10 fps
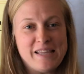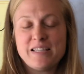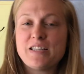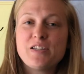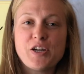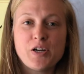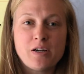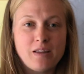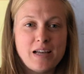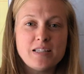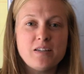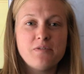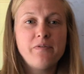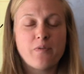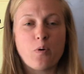This is your
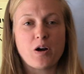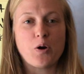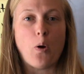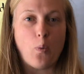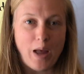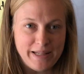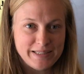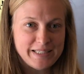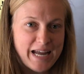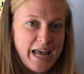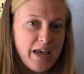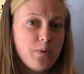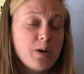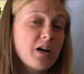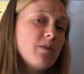lesson for Wednesday.
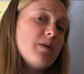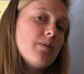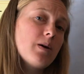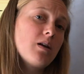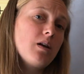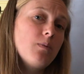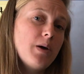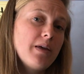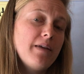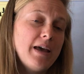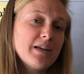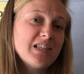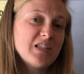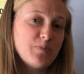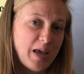We are going to be working with
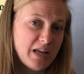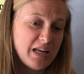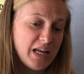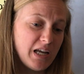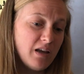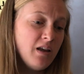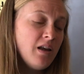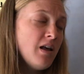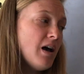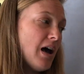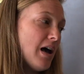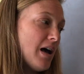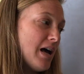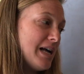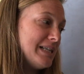expanding
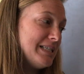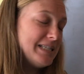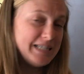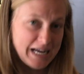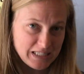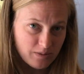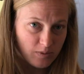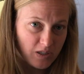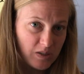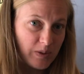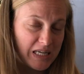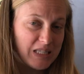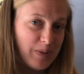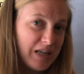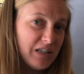decimals with
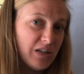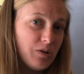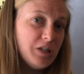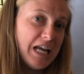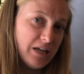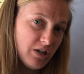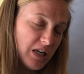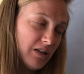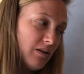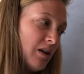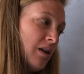expanded notation.